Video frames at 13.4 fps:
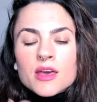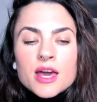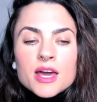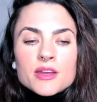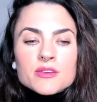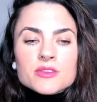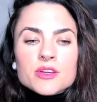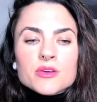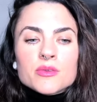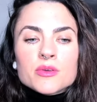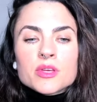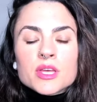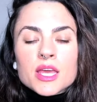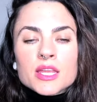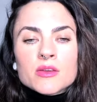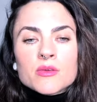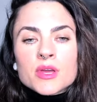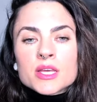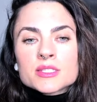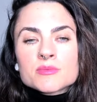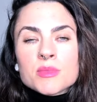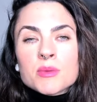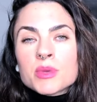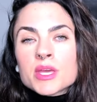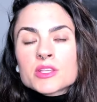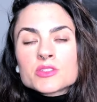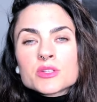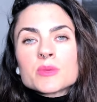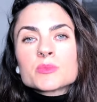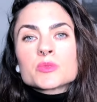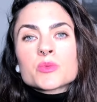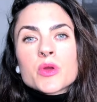I don't know. Anyways, my big dreams